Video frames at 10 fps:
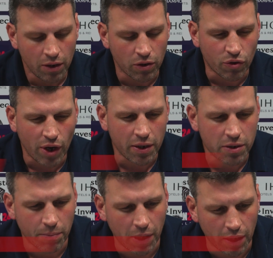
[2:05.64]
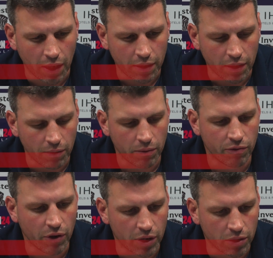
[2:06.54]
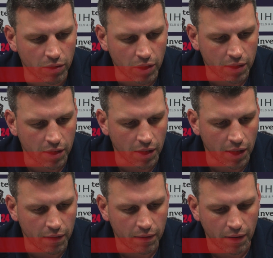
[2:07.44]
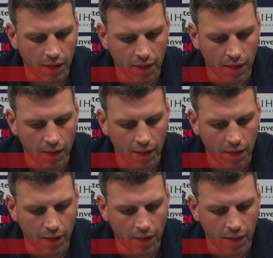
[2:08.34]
Look, credit to Bayonne, they were very good on the night.